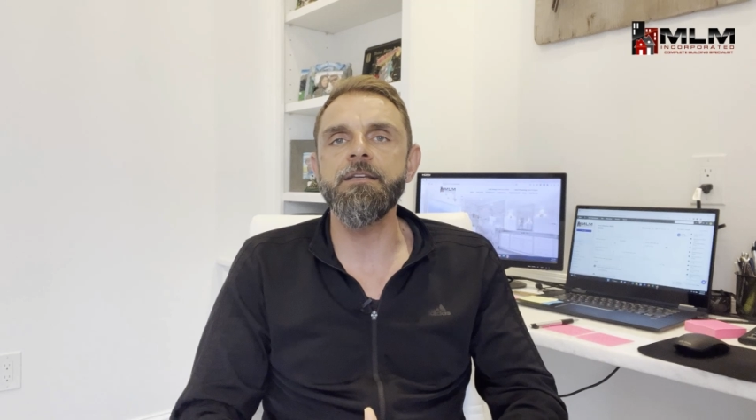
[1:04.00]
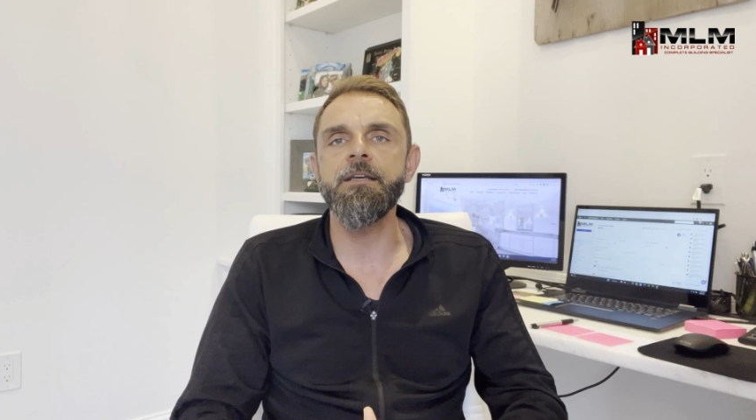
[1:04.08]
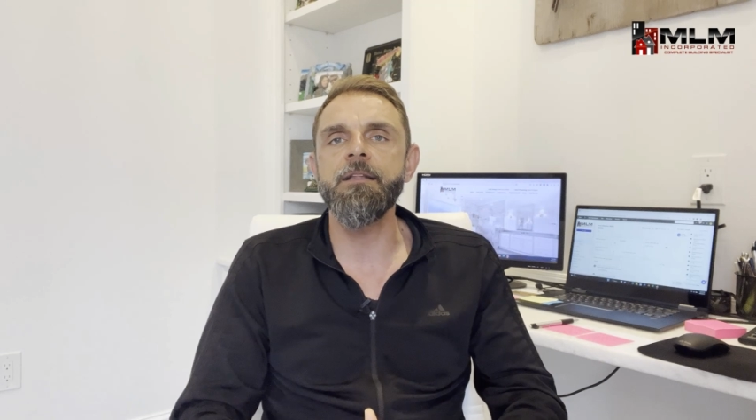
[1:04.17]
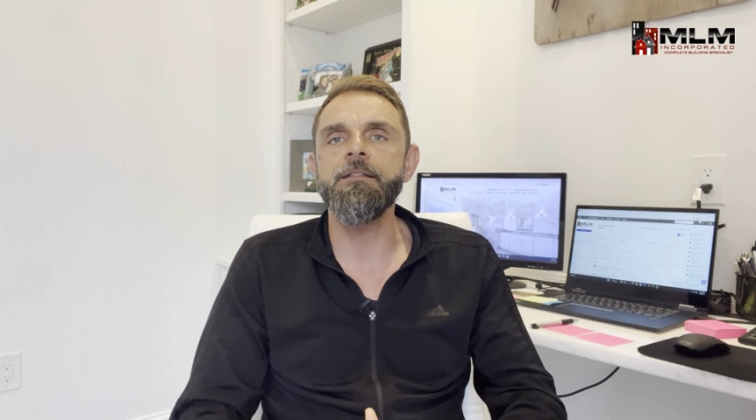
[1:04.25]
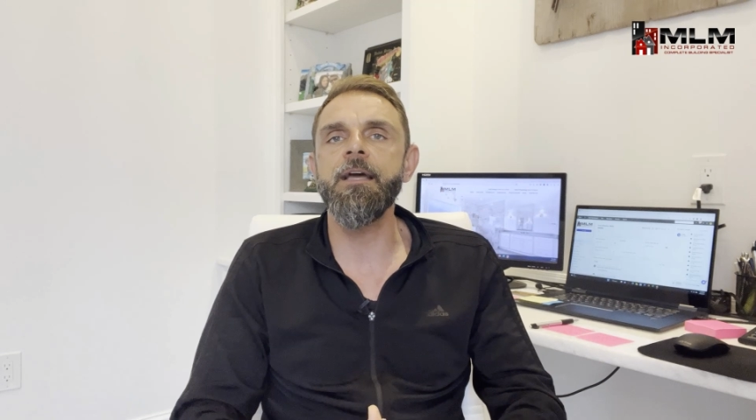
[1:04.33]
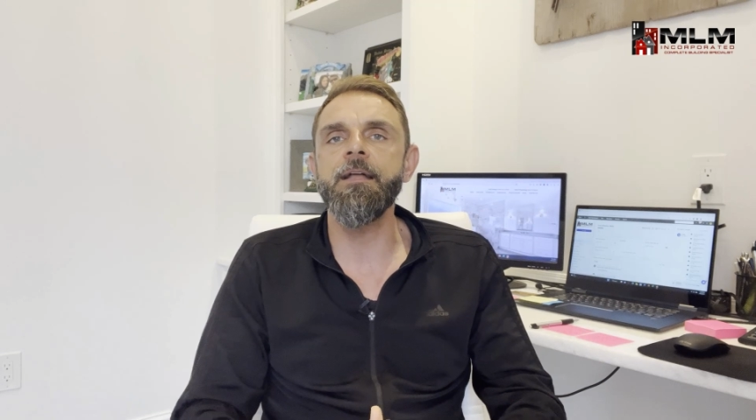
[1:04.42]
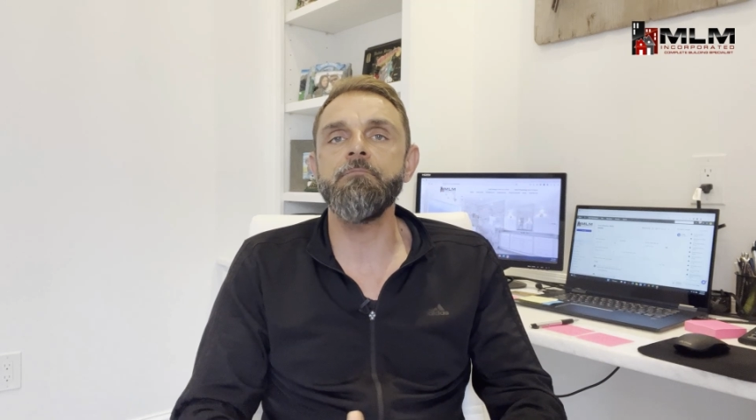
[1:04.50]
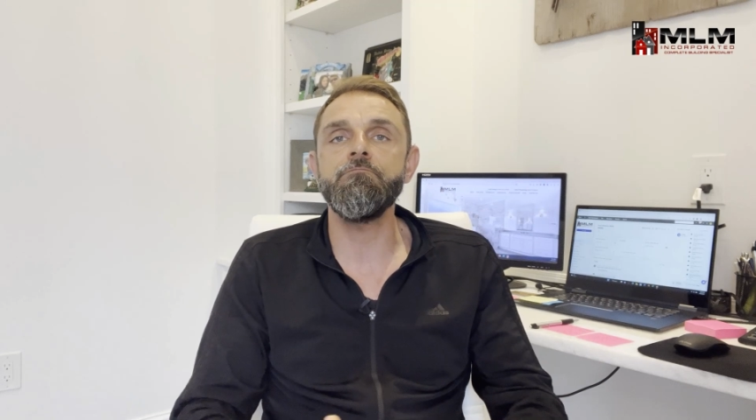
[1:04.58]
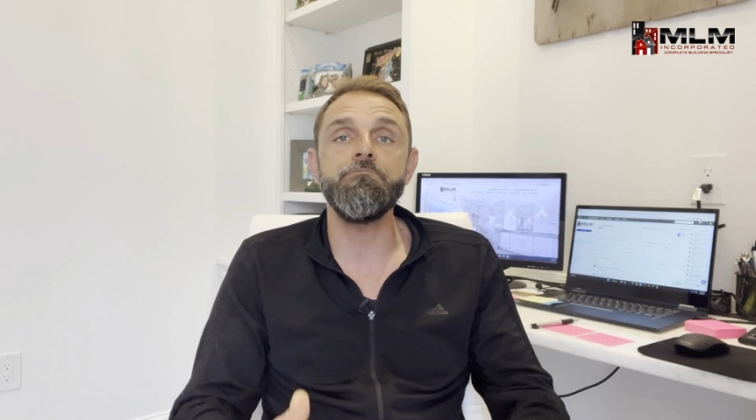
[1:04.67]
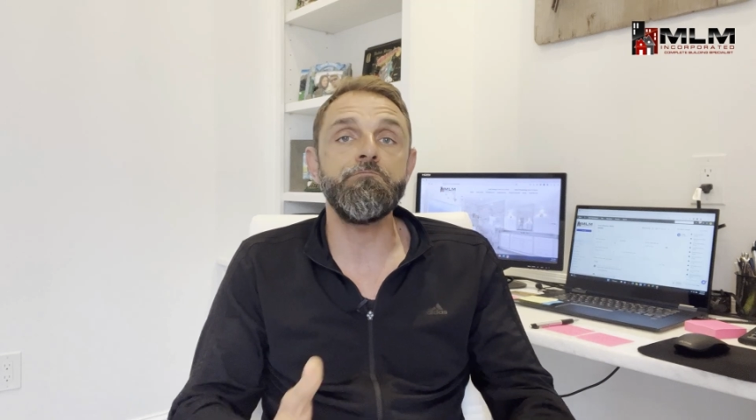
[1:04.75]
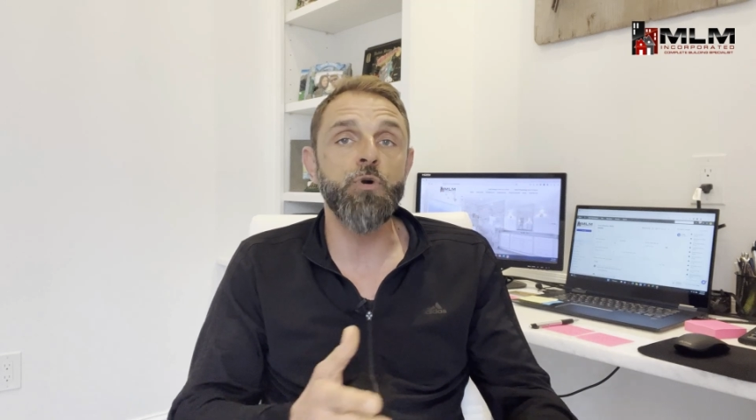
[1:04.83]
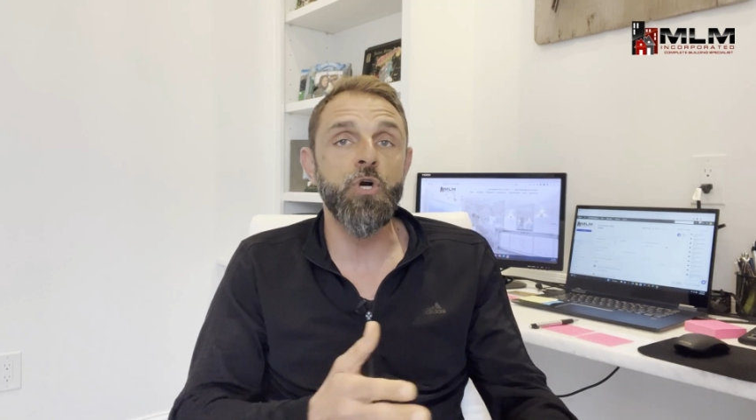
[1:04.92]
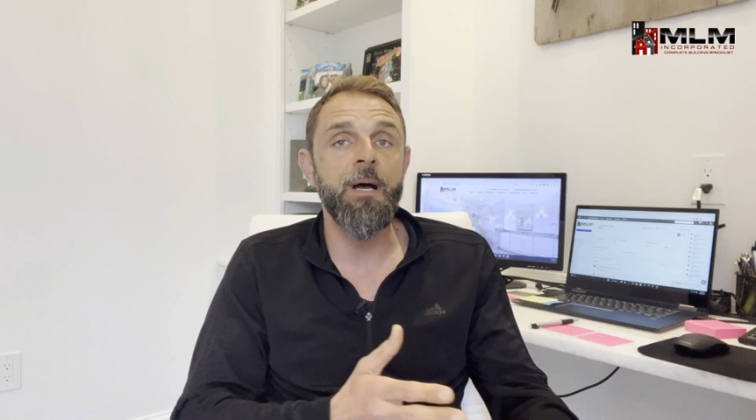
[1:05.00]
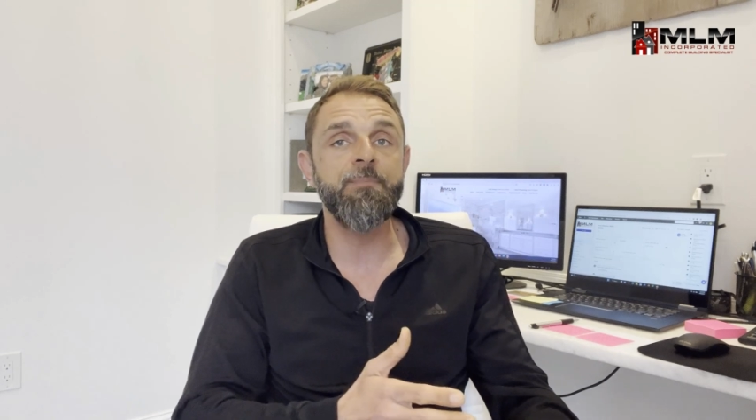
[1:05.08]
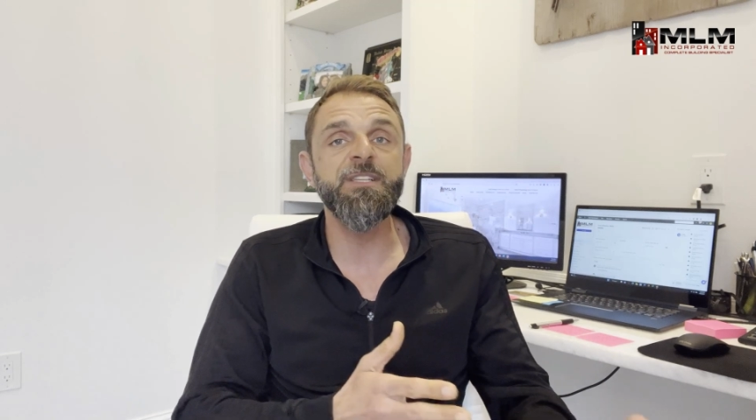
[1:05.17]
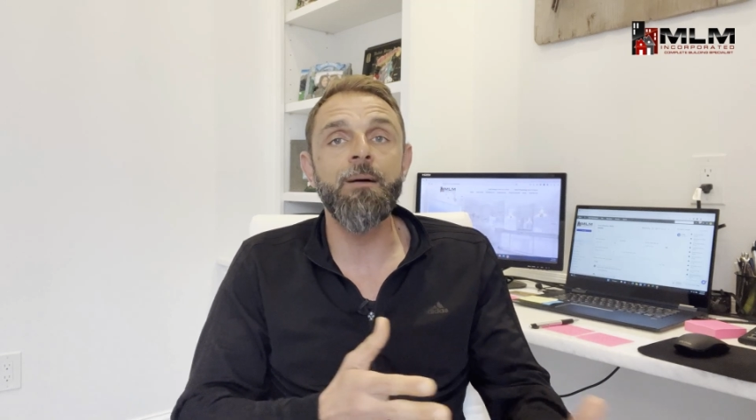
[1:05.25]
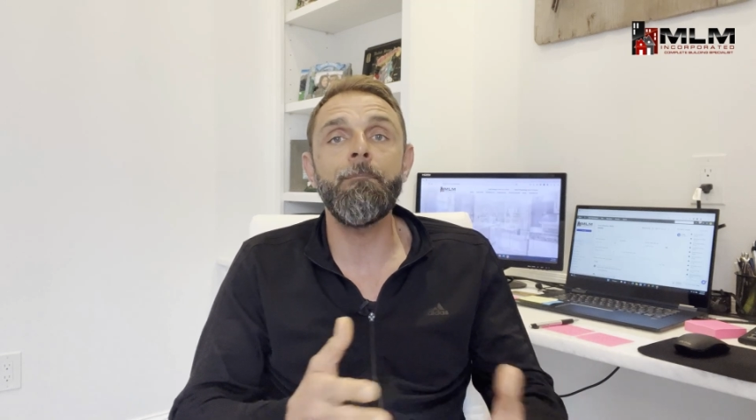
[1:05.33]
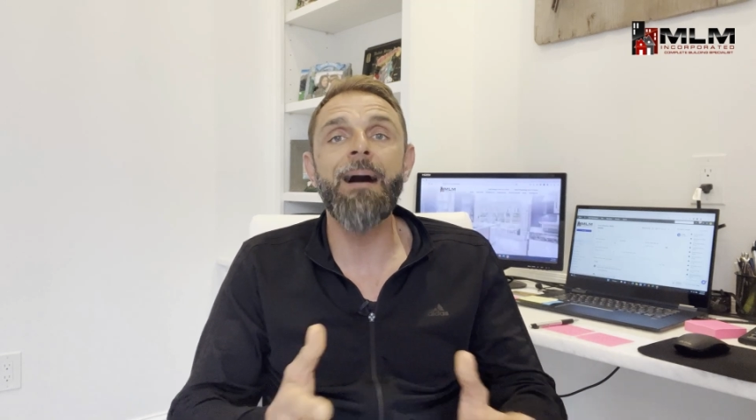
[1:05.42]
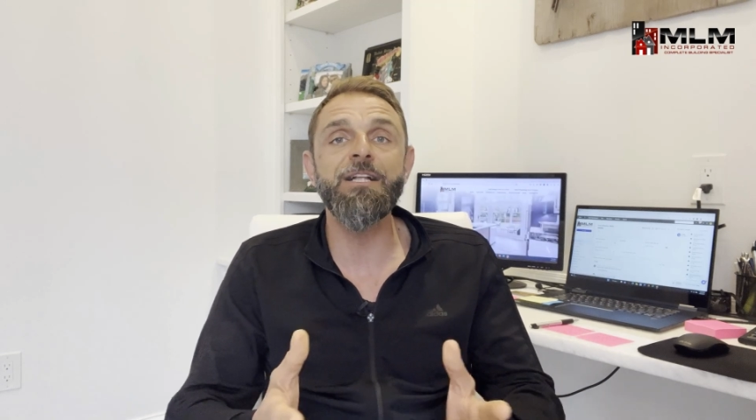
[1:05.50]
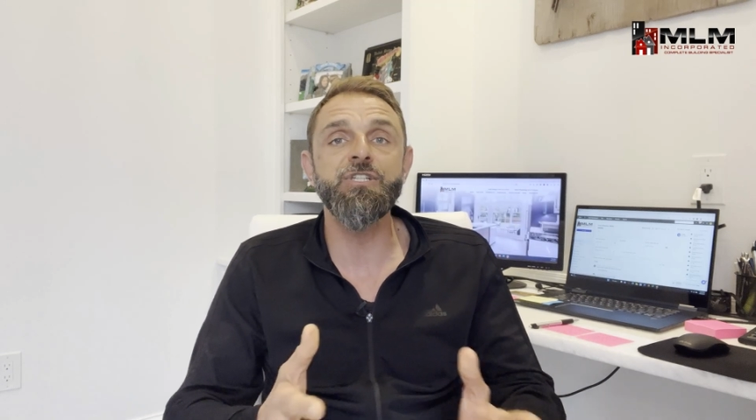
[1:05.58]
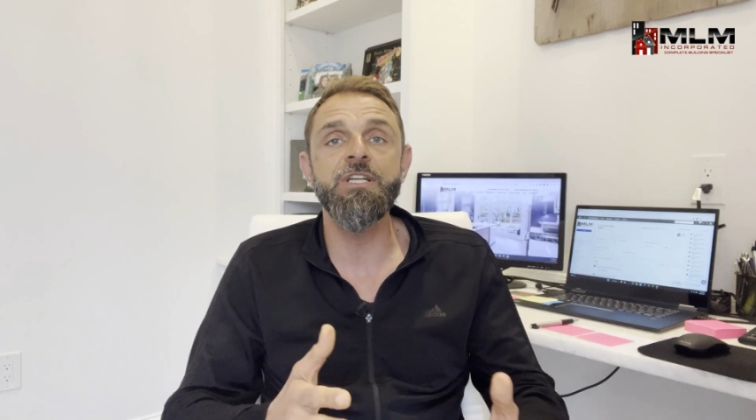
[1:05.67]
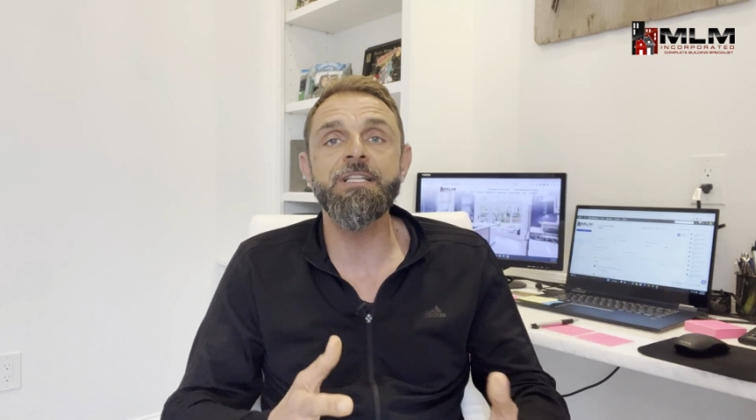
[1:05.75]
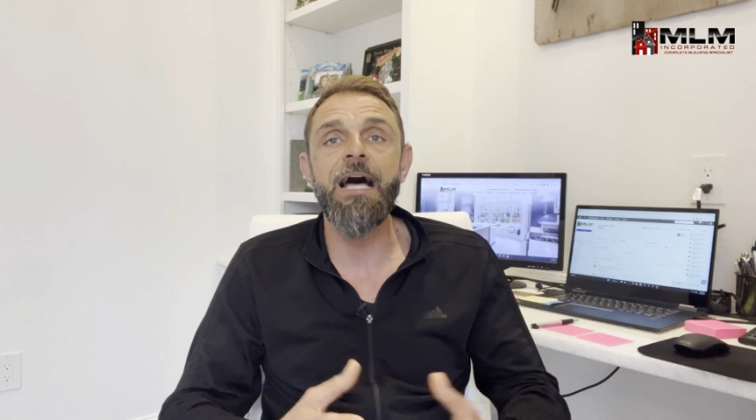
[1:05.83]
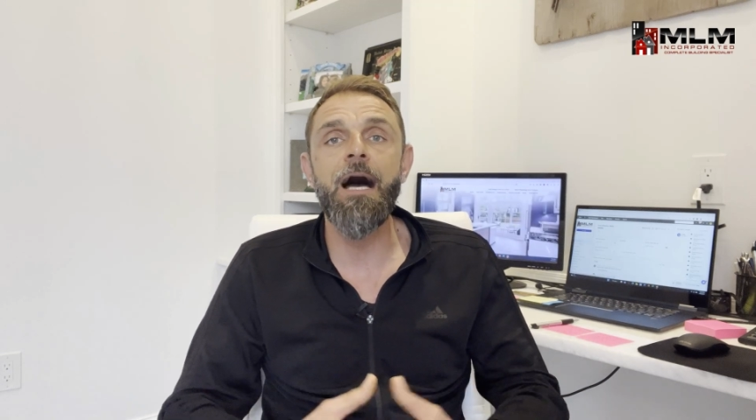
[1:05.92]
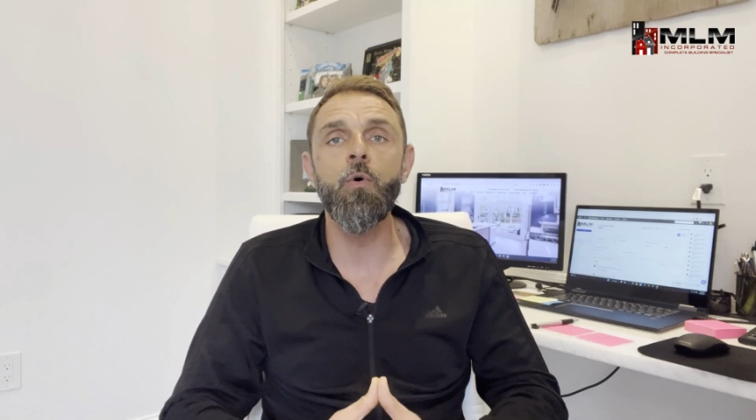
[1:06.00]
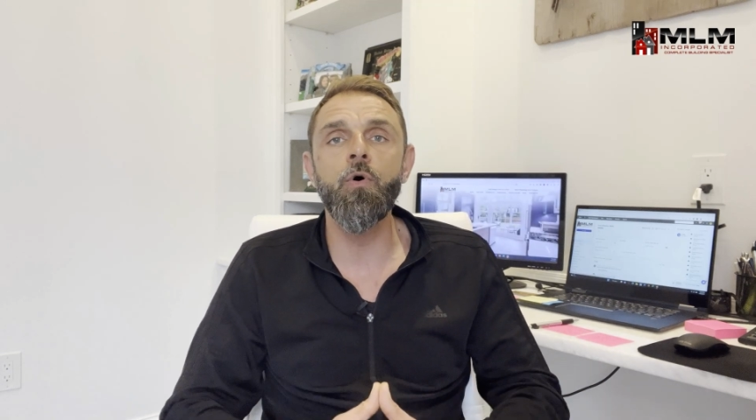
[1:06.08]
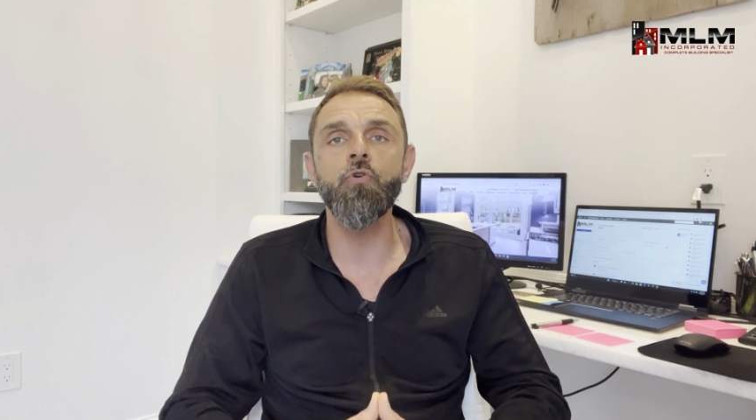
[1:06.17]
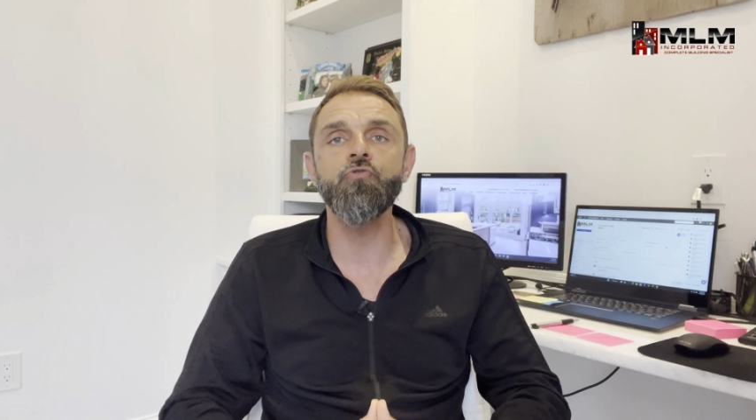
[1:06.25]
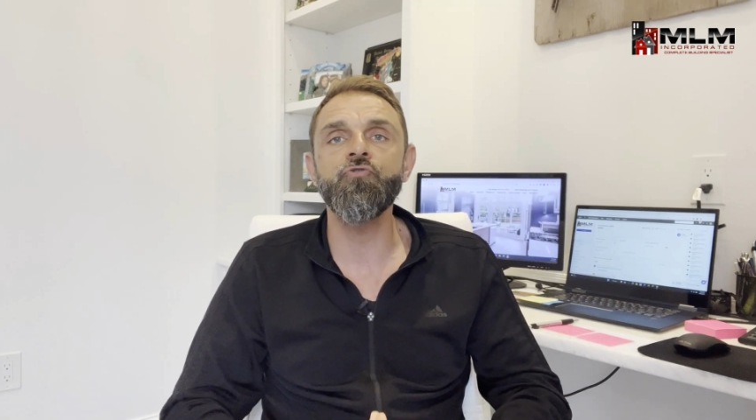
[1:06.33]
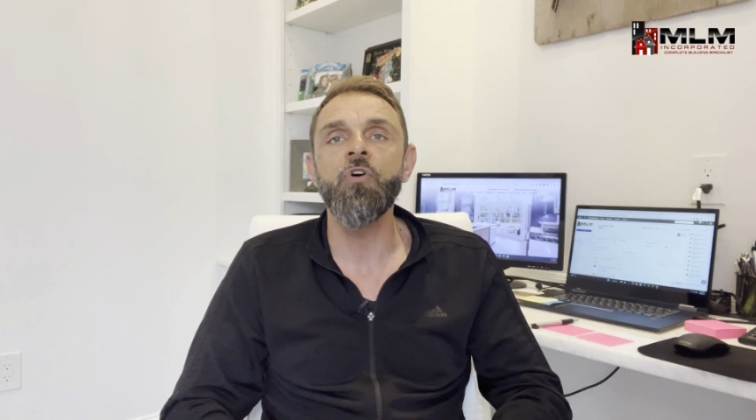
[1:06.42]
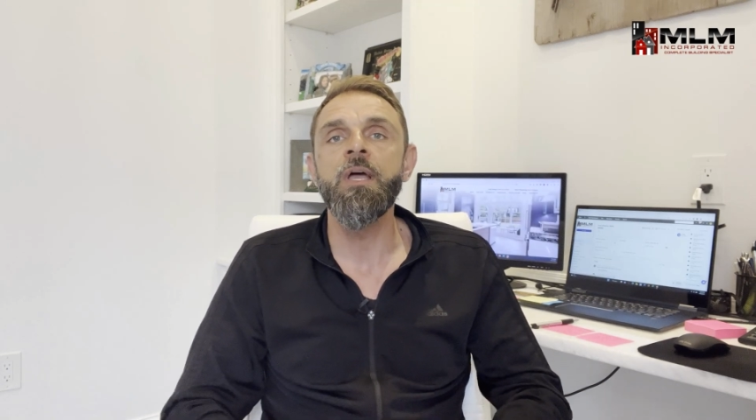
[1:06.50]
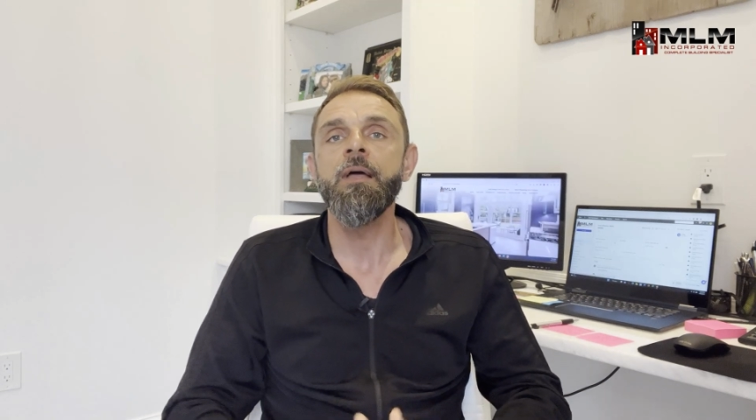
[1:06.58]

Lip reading: And then perhaps some matching towels,